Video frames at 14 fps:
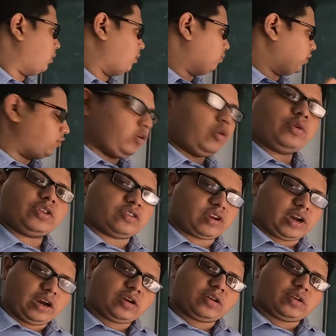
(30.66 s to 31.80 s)
before we
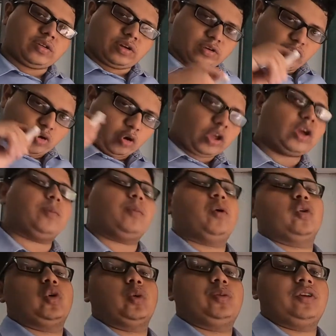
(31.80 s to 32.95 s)
start talking
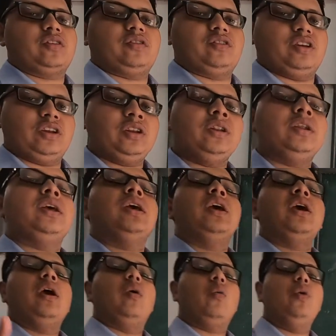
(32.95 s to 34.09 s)
about group 16,
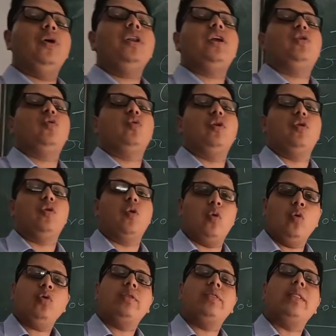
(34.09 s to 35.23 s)
we need to
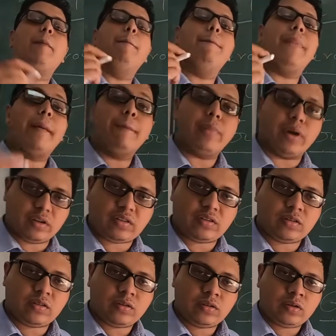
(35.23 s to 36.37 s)
know the
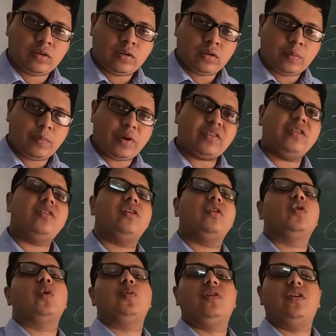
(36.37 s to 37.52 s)
members present in
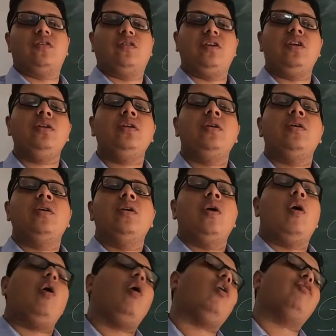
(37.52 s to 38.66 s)
group
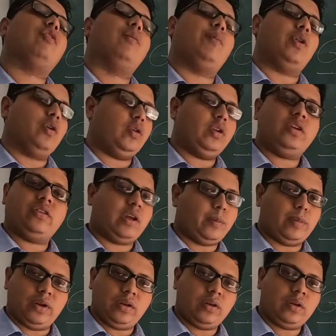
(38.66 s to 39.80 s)
16 of the periodic
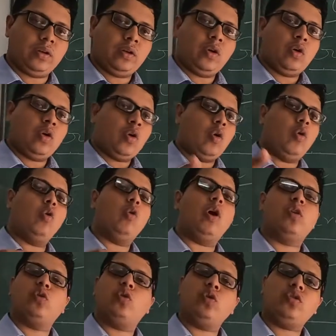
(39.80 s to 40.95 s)
table. Who are
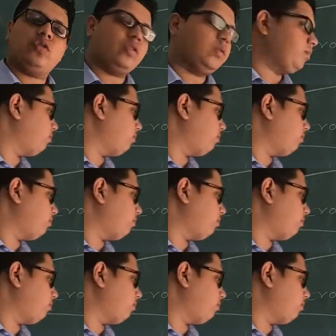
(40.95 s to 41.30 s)
those?